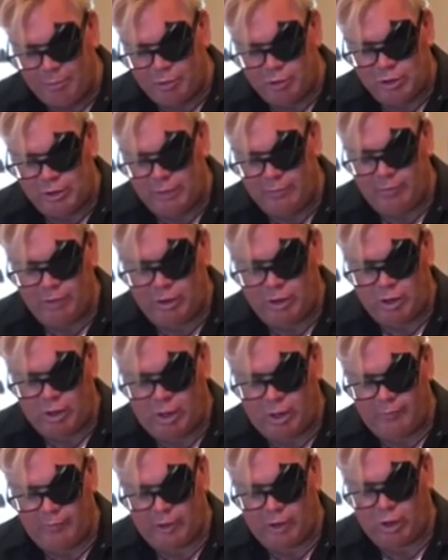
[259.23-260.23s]
was given to
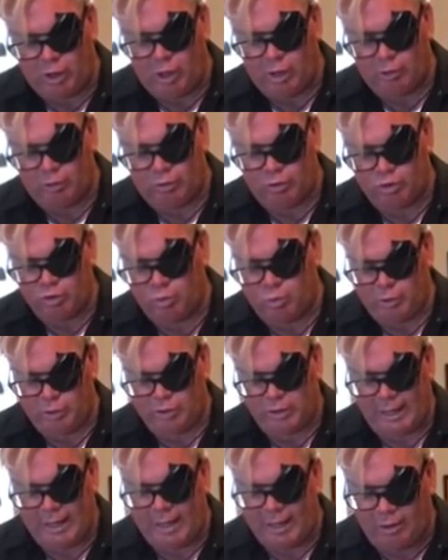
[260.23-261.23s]
avocados
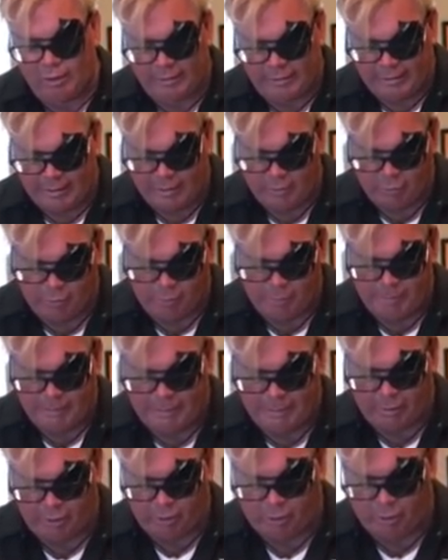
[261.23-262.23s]
was alligator
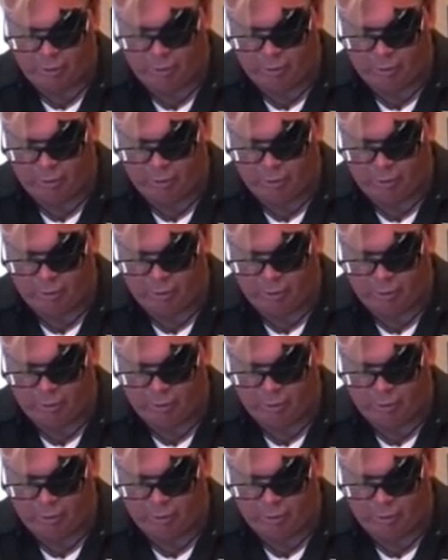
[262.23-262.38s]
pear